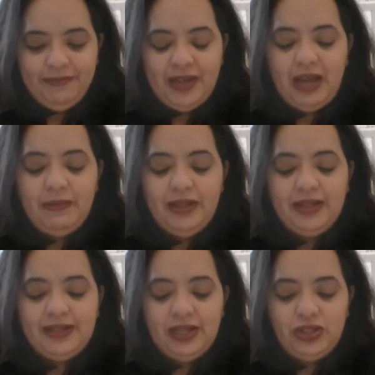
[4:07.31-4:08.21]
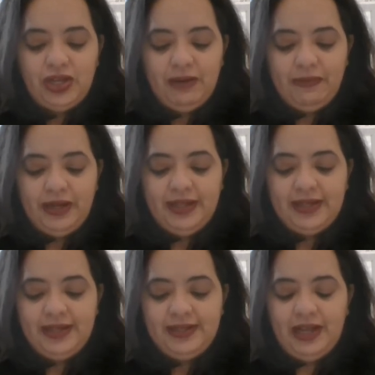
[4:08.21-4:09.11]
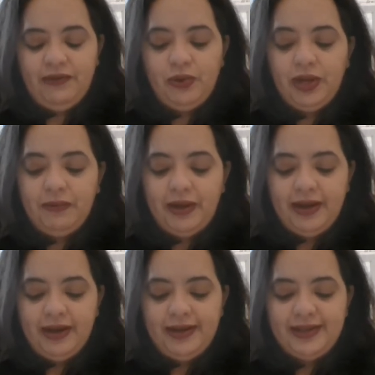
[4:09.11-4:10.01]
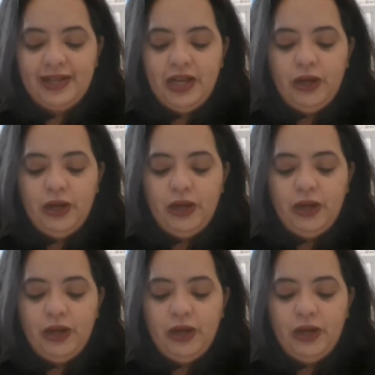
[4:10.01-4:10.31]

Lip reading: I'm in the Sunshine Buddies, I say, rolling my eyes,